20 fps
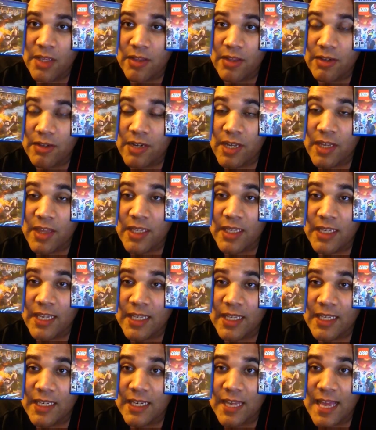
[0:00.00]
They're nothing
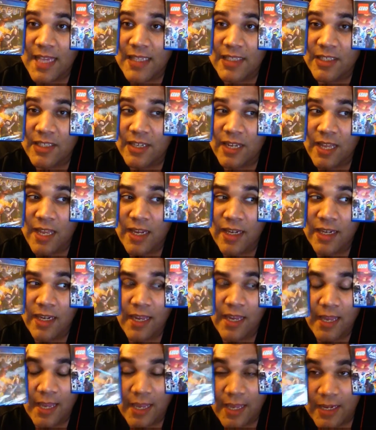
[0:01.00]
like the last good
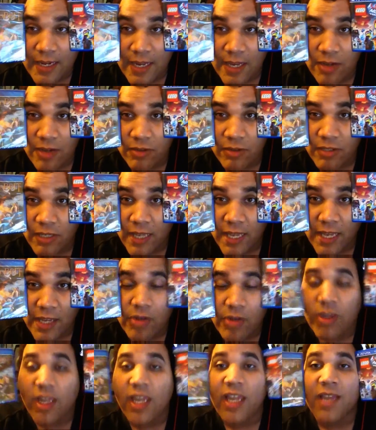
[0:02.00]
handheld
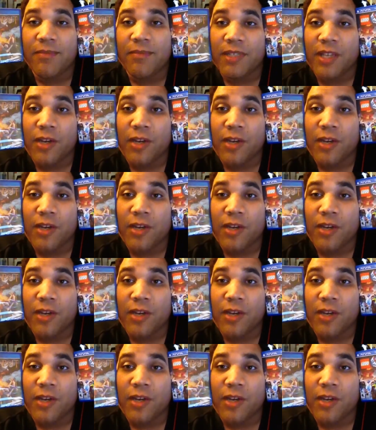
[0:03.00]
Lego games.